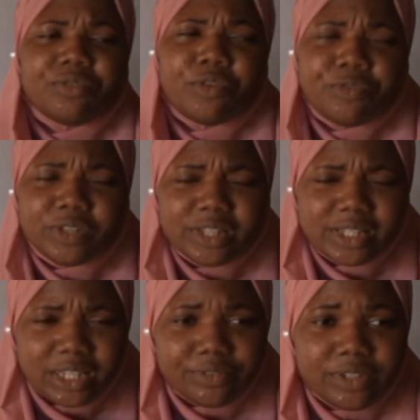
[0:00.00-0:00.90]
For
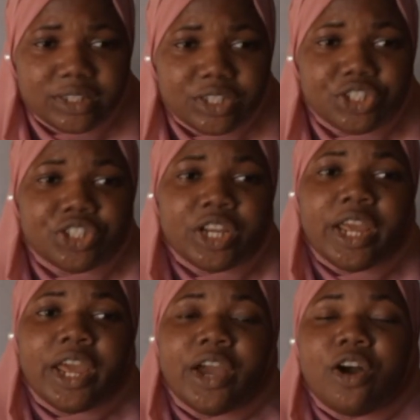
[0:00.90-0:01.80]
fitness advantage,
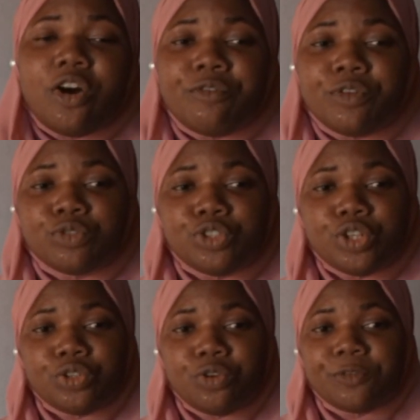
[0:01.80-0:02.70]

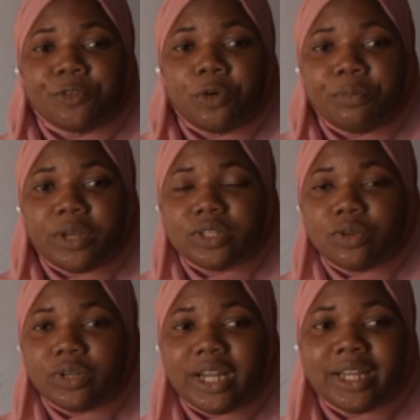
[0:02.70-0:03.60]
evolution of complex
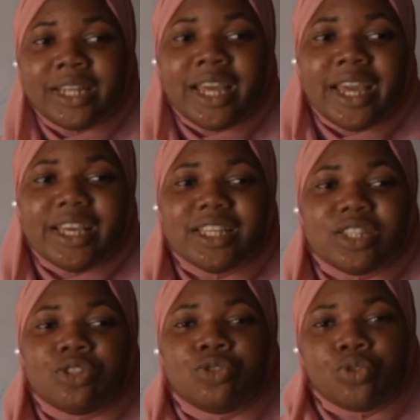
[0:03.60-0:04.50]
organ
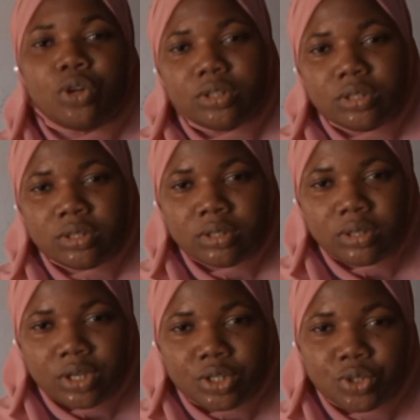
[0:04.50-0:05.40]
is not
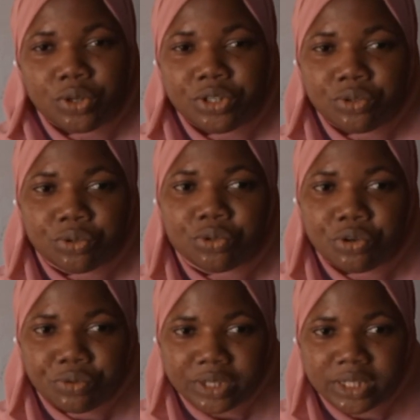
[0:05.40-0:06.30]
a sudden
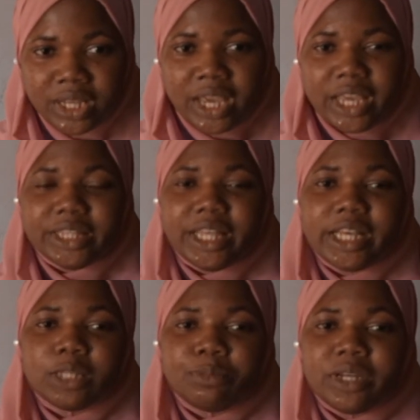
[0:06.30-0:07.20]
occurrence. It
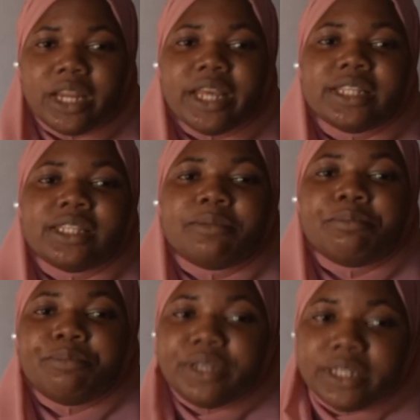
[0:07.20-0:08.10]
takes place
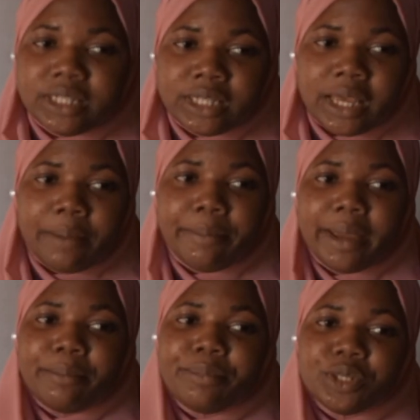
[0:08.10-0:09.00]
bit
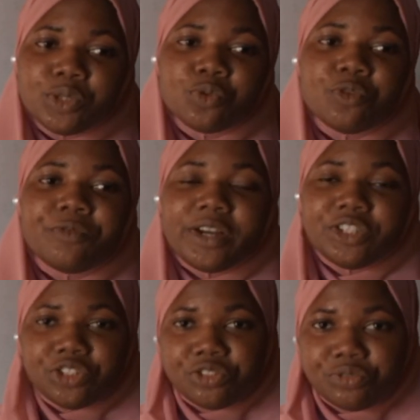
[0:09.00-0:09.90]
by bit over
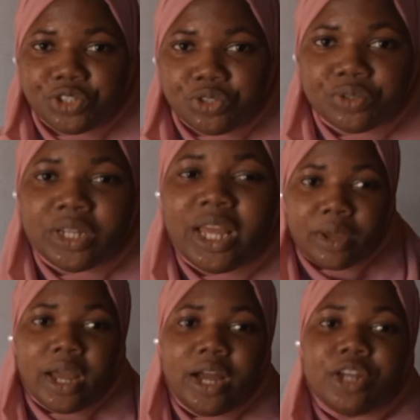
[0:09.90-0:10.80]
generations
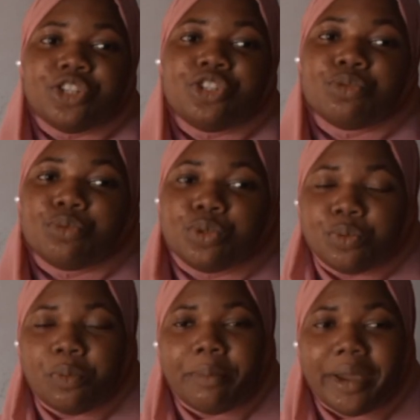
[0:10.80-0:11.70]
and due
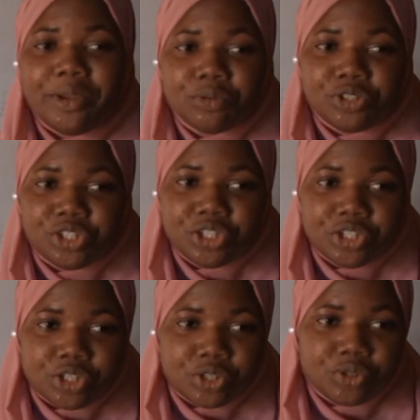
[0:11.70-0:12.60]
to minor
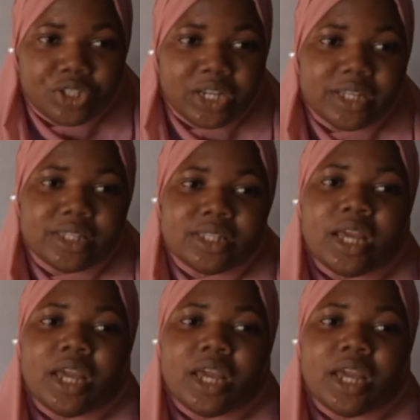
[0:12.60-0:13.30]
changes such as